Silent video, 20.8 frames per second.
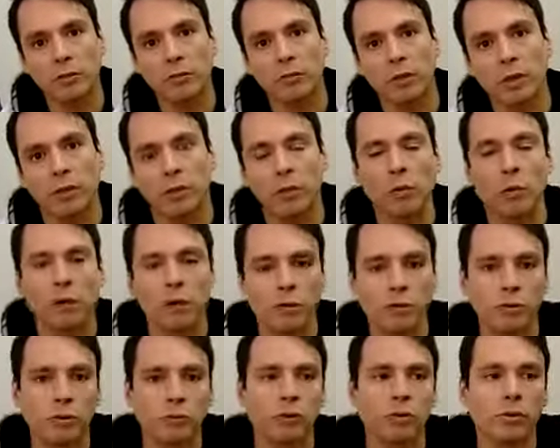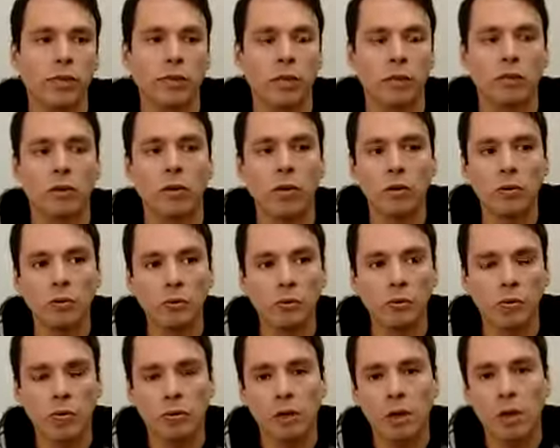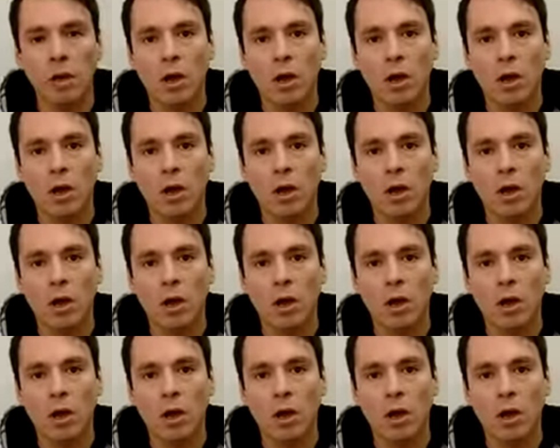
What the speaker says: to make questions, take notes,